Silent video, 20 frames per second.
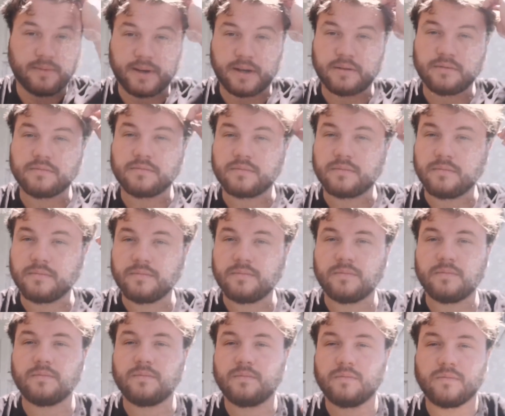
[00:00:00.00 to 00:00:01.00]
about
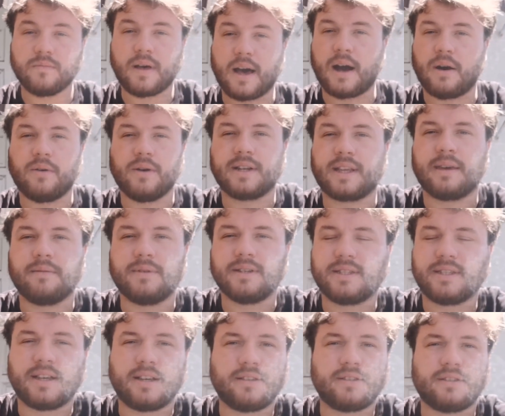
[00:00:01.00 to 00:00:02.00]
how I'd get my
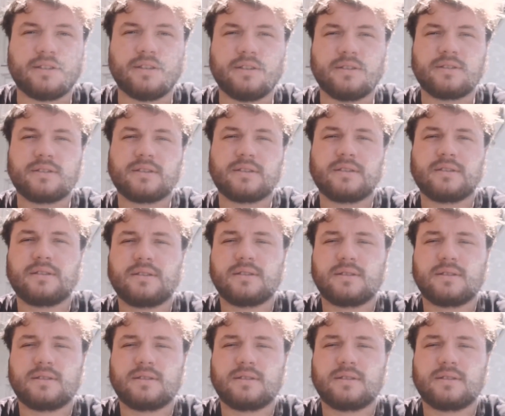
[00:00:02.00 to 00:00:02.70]
testers,